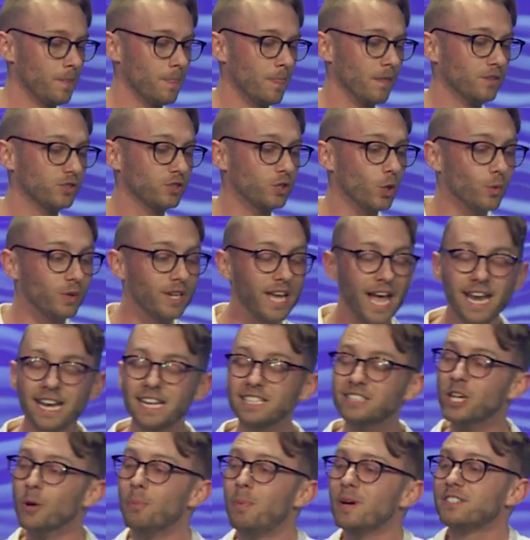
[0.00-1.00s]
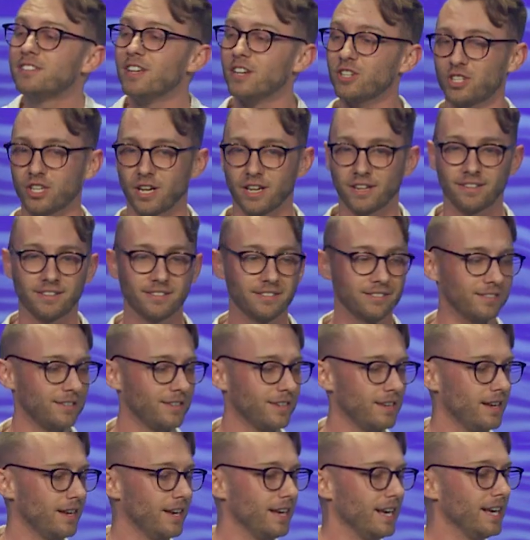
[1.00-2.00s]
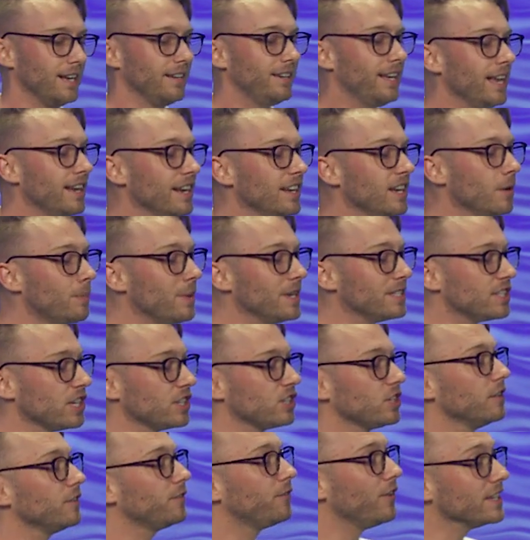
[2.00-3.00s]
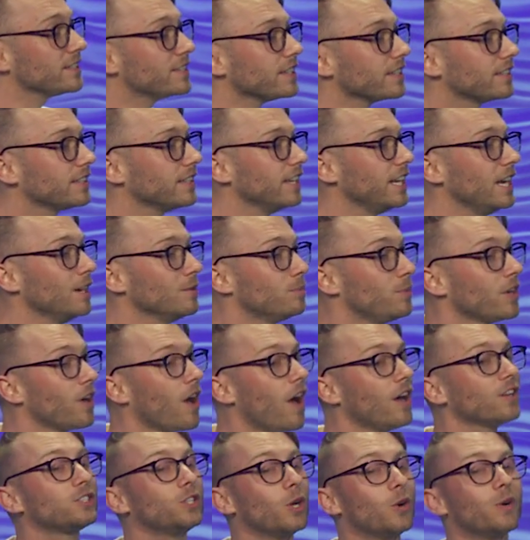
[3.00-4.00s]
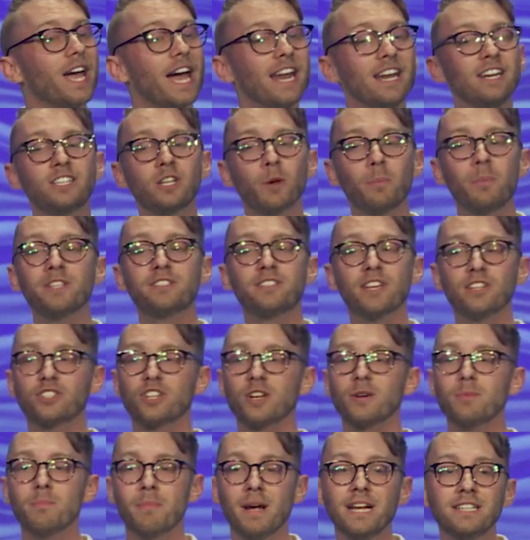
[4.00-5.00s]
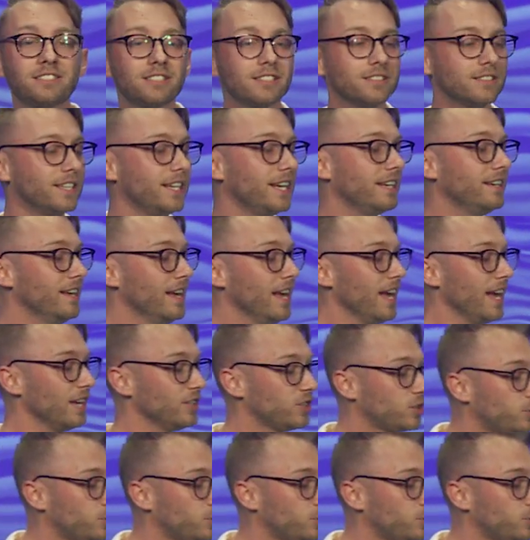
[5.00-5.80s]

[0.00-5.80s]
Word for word: So get into position. Get into position physically, but also get into position mentally and